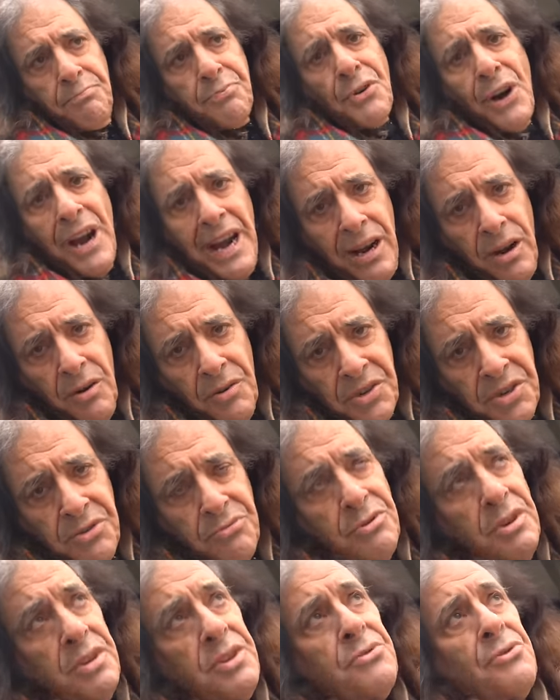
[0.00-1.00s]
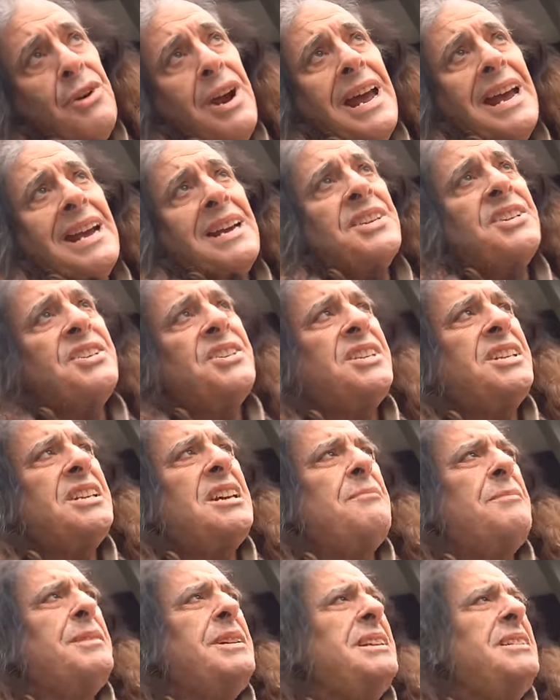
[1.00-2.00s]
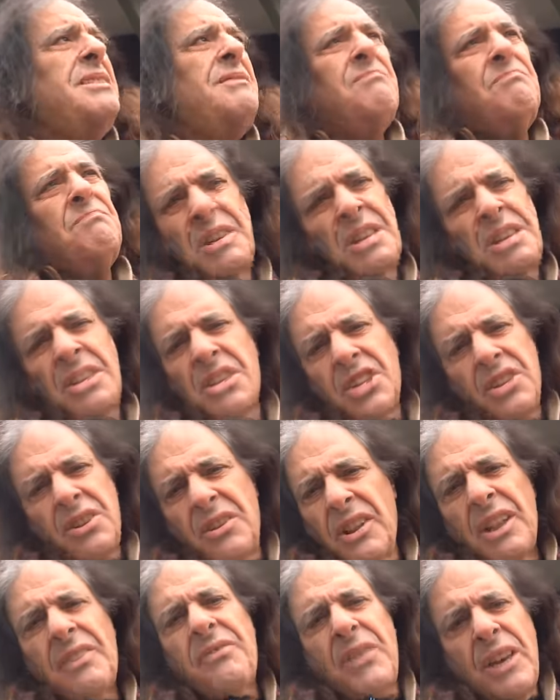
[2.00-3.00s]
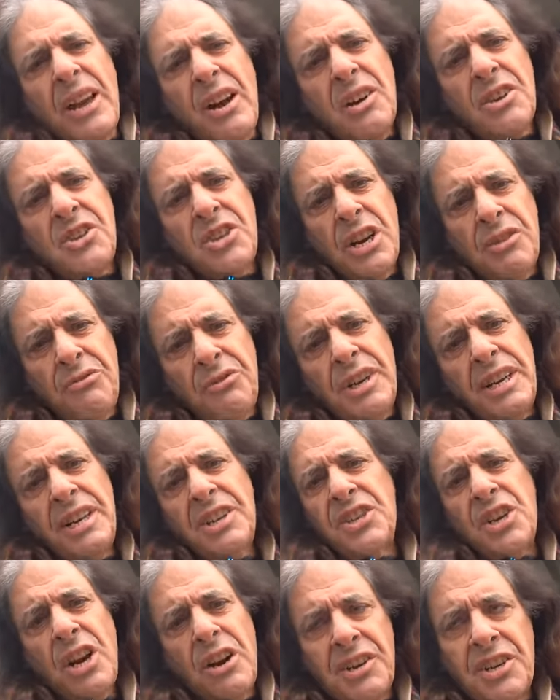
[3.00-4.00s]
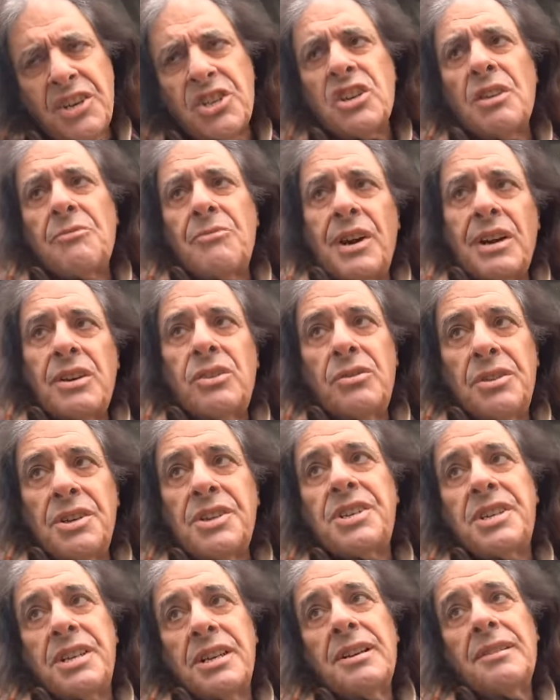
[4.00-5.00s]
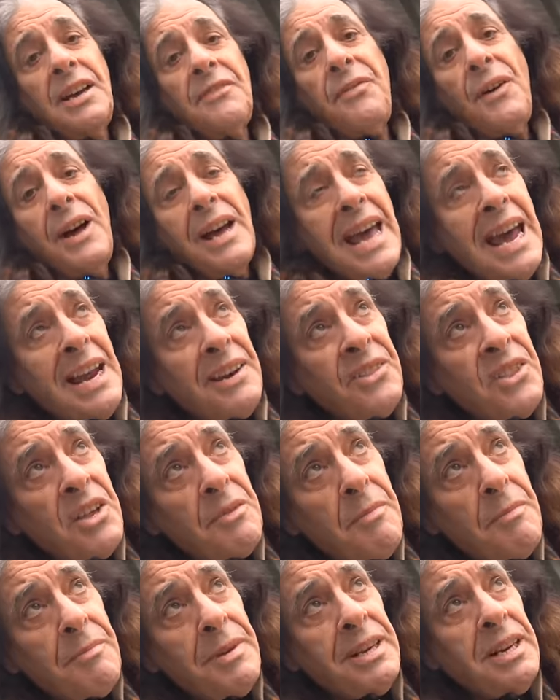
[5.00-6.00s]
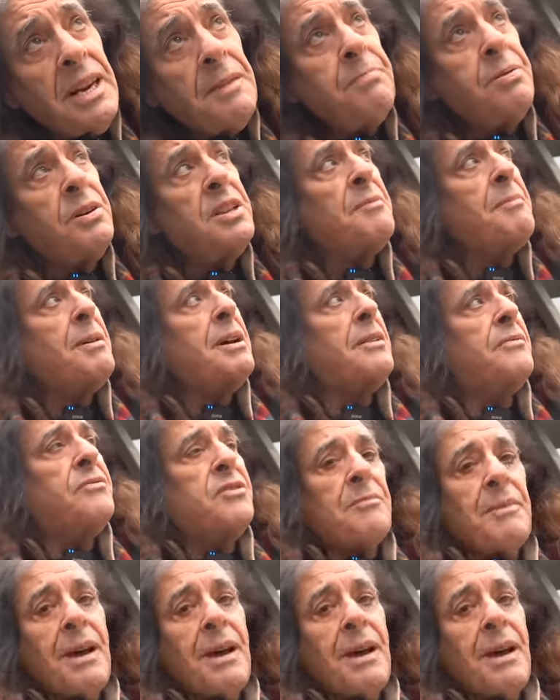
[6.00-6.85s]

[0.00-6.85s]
browse through the racks, I mean, they are generally charity shop records. If I had them, I mean, I'd put them out for